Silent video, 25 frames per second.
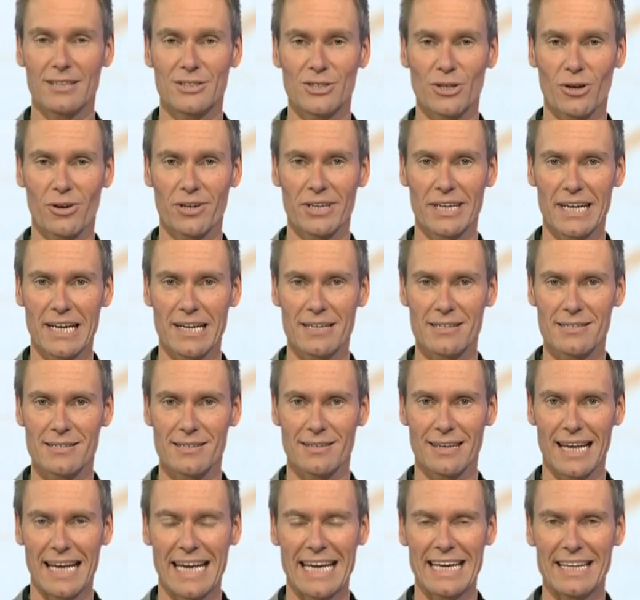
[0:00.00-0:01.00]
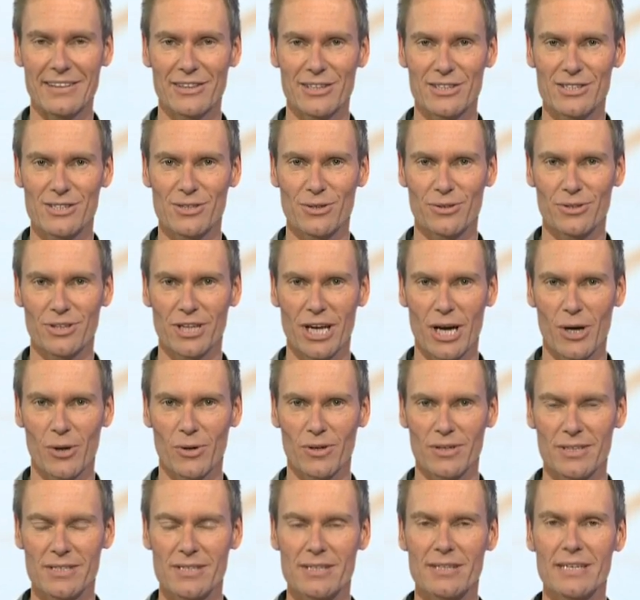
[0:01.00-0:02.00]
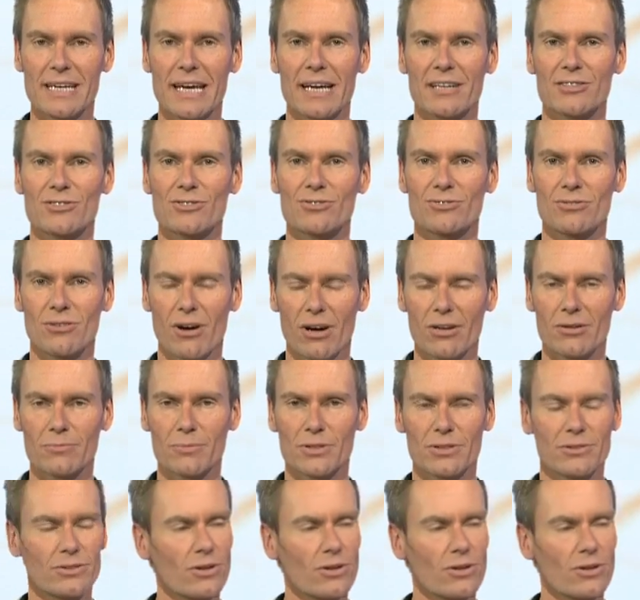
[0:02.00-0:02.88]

Joining us in the studio is the astronomer